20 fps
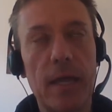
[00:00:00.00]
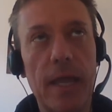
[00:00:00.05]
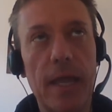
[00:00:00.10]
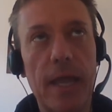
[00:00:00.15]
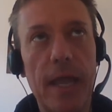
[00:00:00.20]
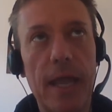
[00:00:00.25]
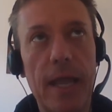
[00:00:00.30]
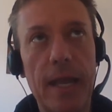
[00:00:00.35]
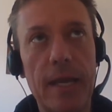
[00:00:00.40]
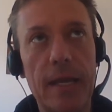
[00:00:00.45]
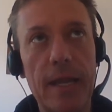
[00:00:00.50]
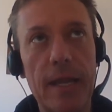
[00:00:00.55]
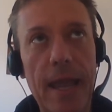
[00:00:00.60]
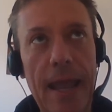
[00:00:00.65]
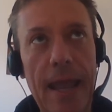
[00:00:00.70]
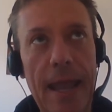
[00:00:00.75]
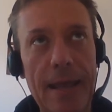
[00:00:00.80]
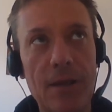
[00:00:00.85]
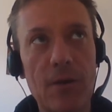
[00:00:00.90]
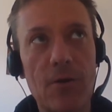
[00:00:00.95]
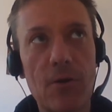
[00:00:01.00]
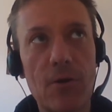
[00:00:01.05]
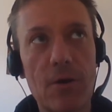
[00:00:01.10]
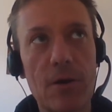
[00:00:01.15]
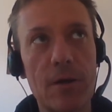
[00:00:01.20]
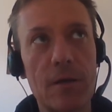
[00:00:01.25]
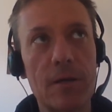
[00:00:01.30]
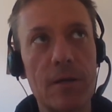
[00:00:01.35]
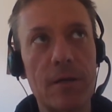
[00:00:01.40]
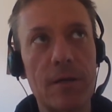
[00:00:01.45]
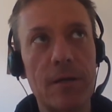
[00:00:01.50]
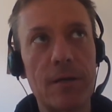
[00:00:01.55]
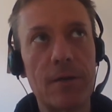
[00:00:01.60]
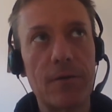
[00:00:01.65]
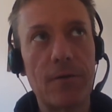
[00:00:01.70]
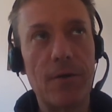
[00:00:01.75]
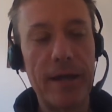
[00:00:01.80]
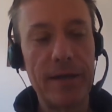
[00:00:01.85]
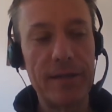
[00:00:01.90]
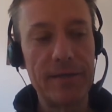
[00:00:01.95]
and anger,
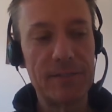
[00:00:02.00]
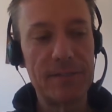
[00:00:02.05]
right?